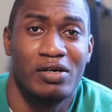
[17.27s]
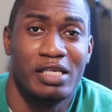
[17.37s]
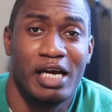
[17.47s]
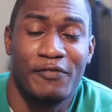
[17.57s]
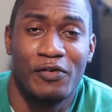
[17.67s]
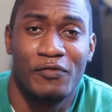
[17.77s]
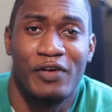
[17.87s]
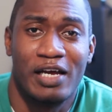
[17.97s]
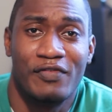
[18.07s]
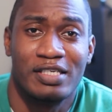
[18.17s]
on the iPhone
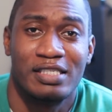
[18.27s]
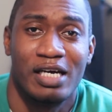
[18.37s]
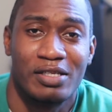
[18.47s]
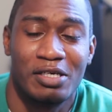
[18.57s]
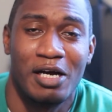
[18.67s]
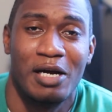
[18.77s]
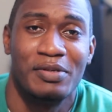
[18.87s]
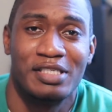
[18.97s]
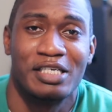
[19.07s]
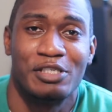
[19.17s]
5S down in the
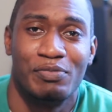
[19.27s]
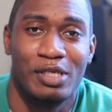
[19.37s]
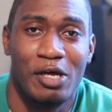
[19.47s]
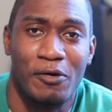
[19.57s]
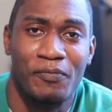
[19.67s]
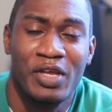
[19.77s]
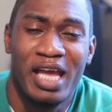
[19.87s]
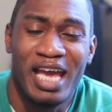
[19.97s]
comment section below.